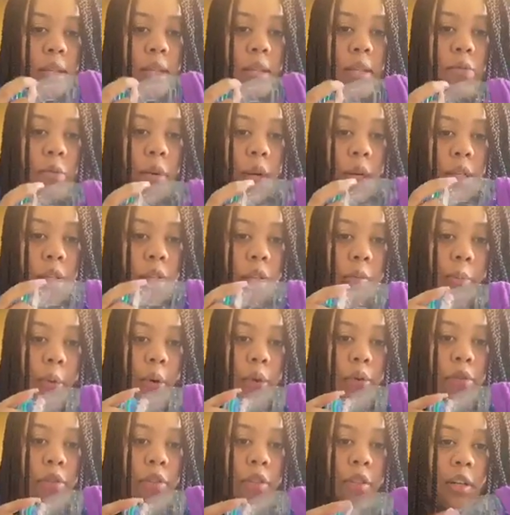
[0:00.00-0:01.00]
is what it's
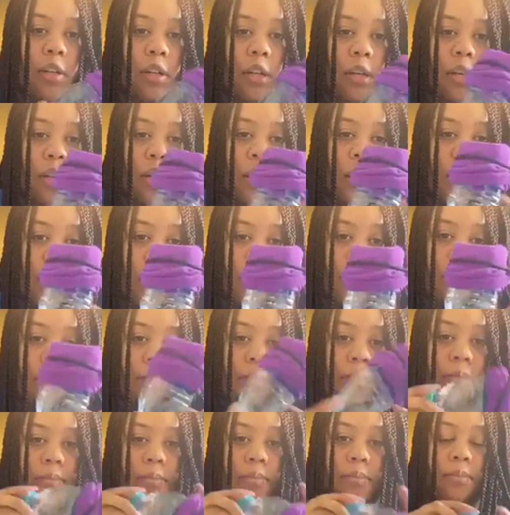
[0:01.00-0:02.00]
supposed to look like.
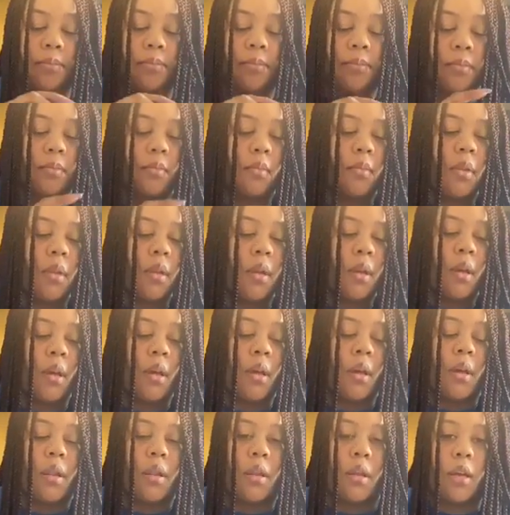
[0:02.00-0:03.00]

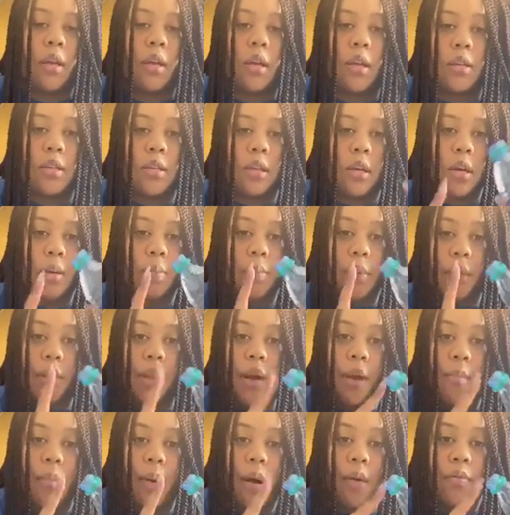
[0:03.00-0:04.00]
The kids are gonna put
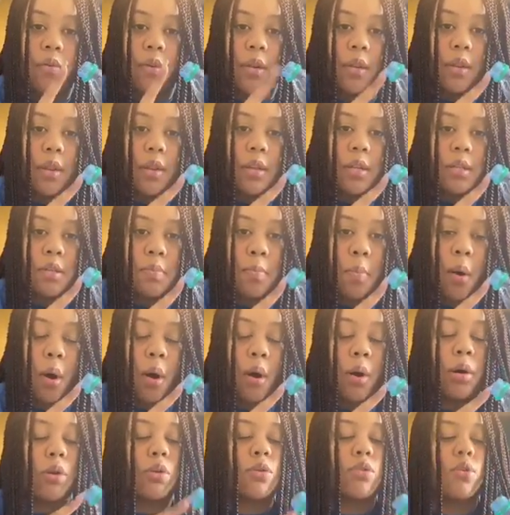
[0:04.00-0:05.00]
their mouth on this
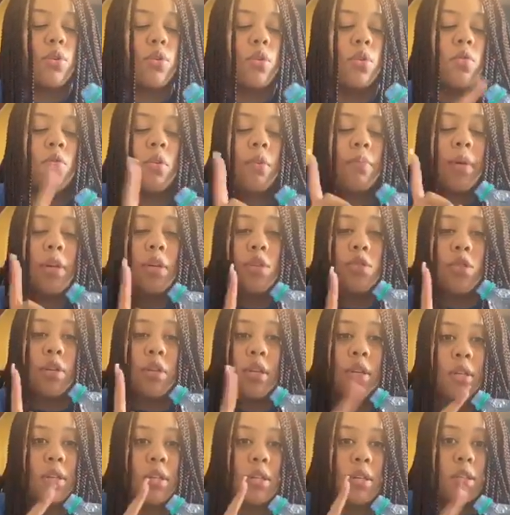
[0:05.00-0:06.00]
part, so you wanna make sure
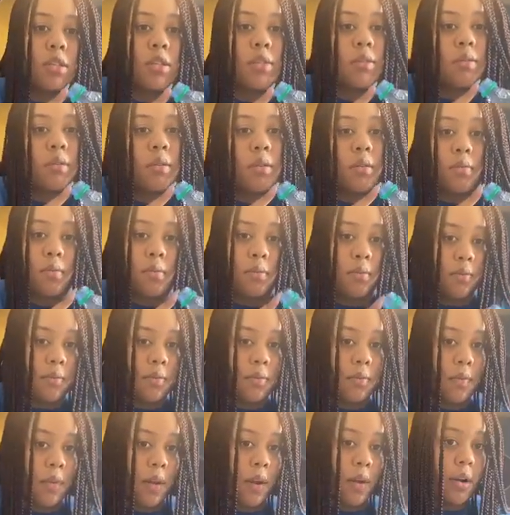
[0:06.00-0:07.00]
that this is
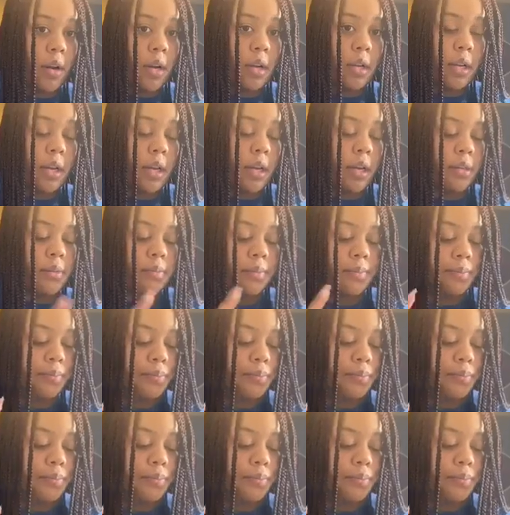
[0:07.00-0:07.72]
very clean.